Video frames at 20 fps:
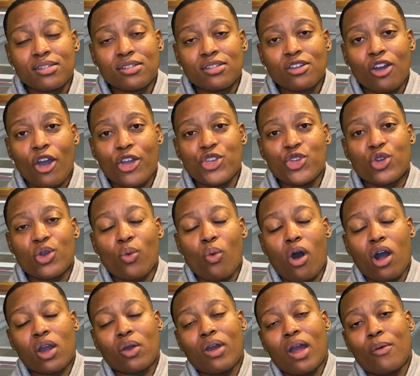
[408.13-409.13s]
or you can walk
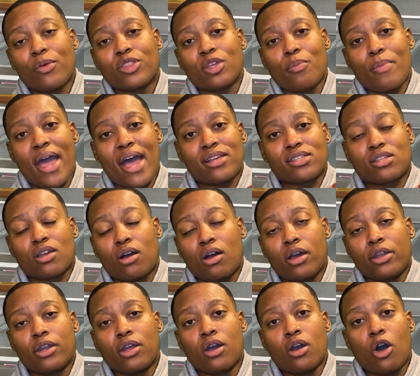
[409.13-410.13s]
around with the mask on
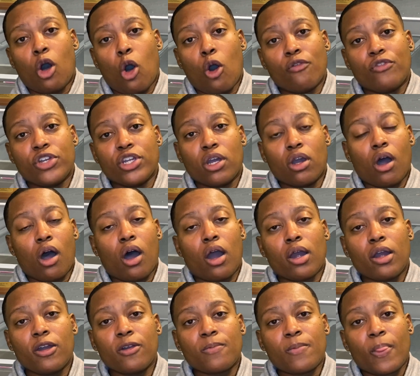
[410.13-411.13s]
over your
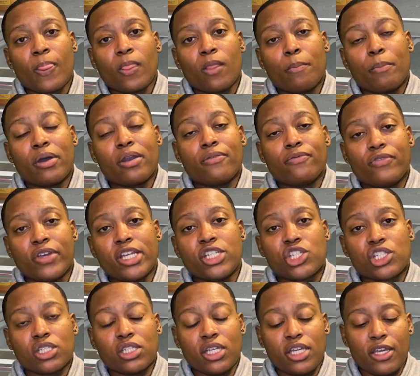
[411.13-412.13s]
heart, but
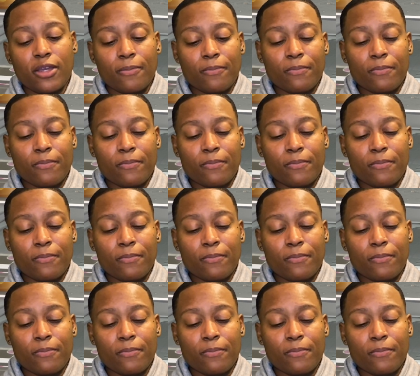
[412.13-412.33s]
eventually